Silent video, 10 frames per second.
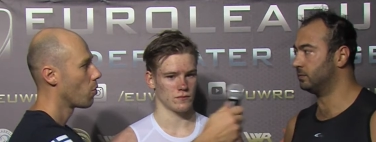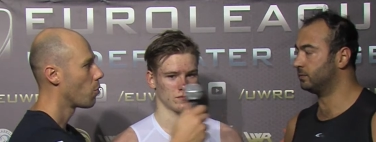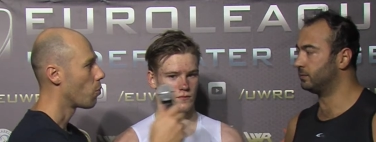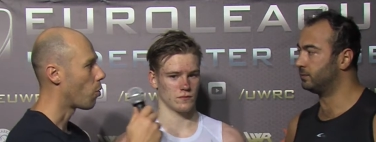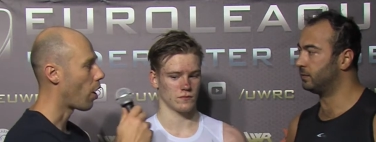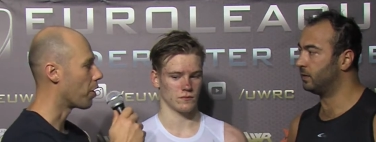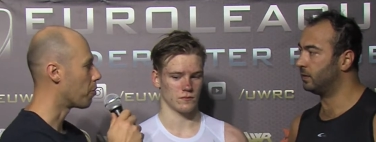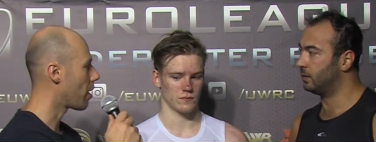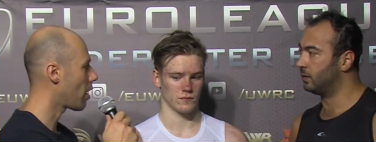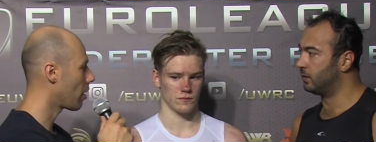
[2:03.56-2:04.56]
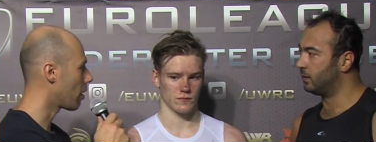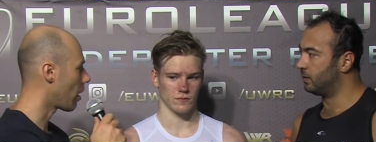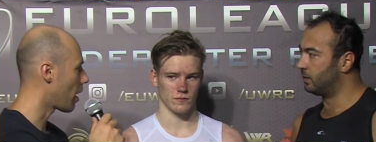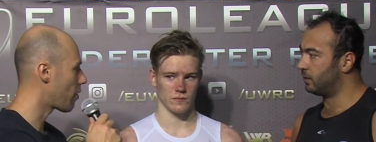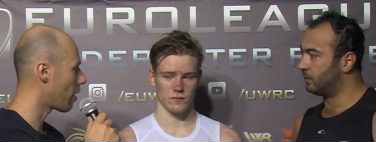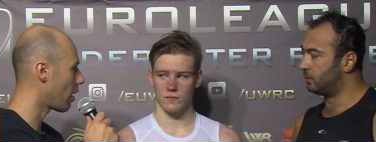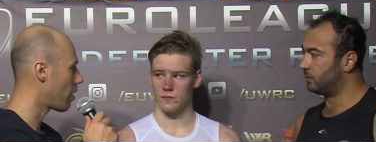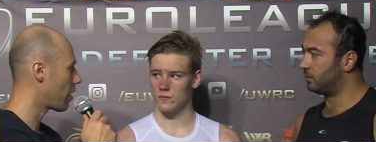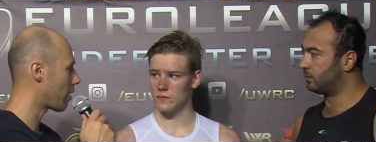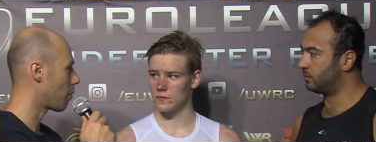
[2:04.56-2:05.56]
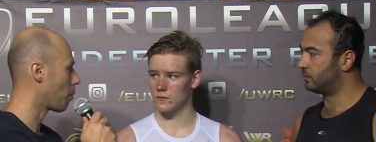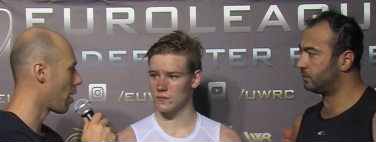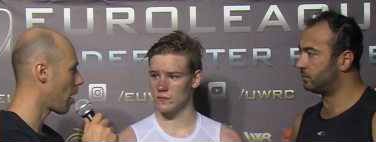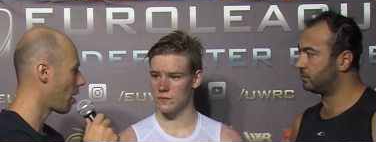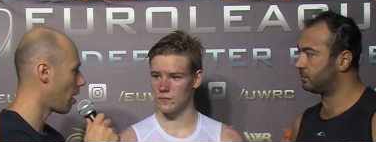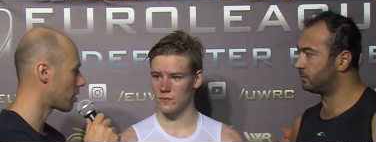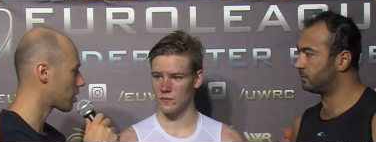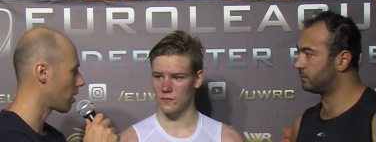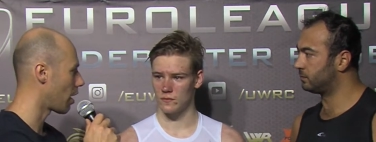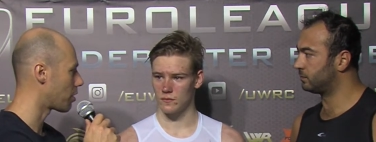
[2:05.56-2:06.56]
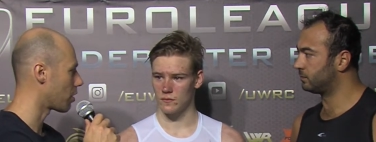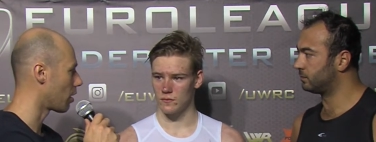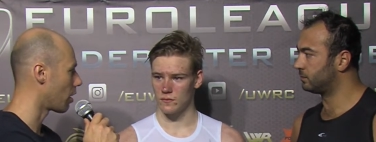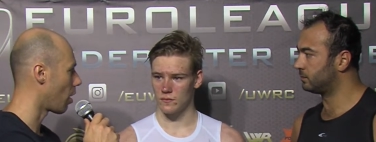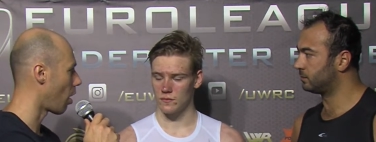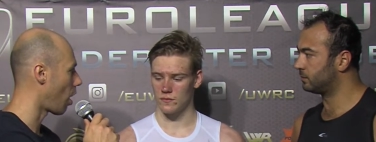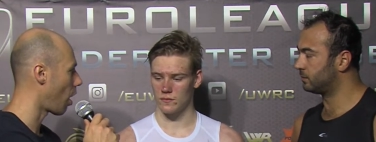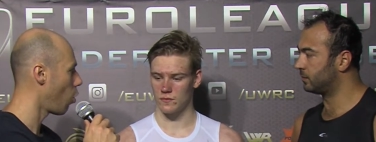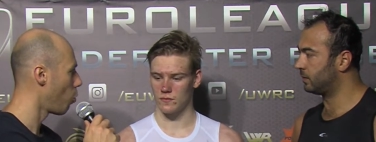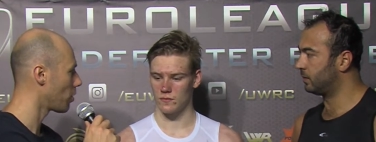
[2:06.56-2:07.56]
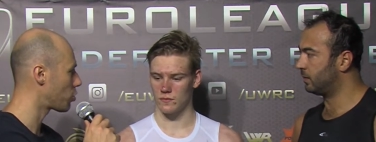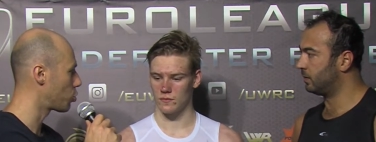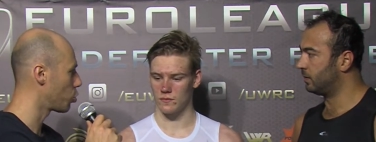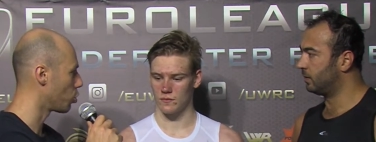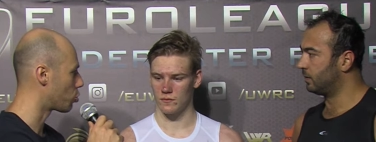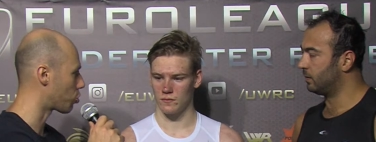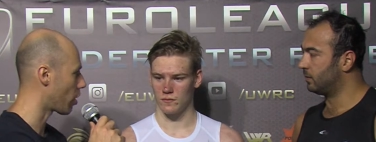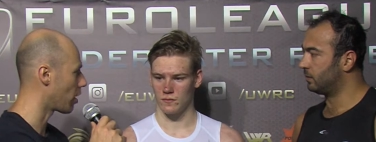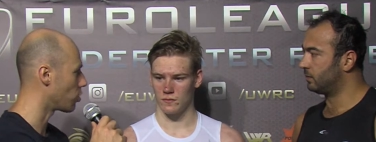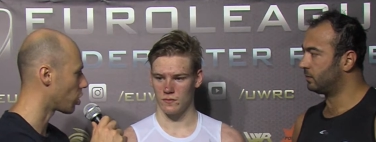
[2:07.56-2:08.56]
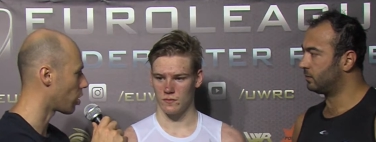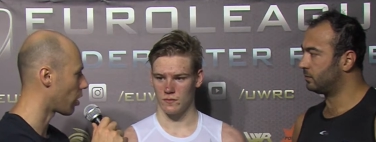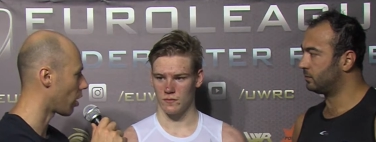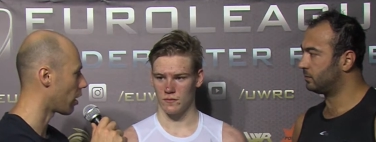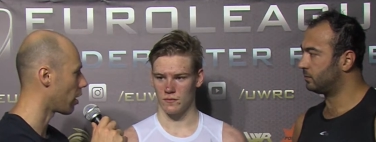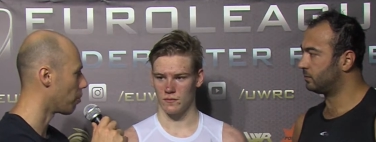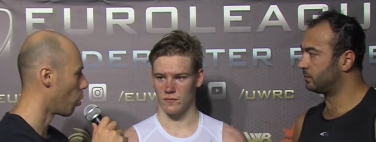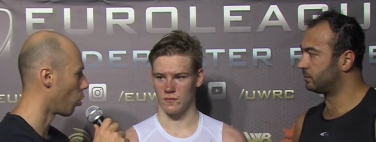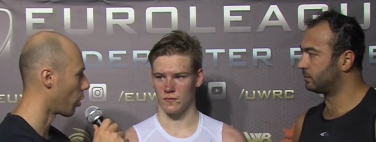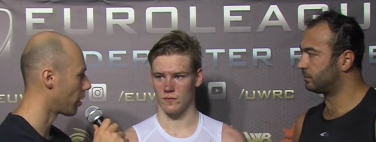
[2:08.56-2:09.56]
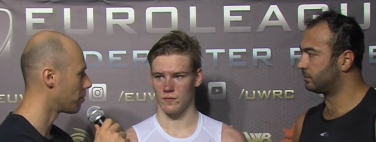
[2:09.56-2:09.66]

Speaker 1: Right. May I ask that how much do you train generally in Molde?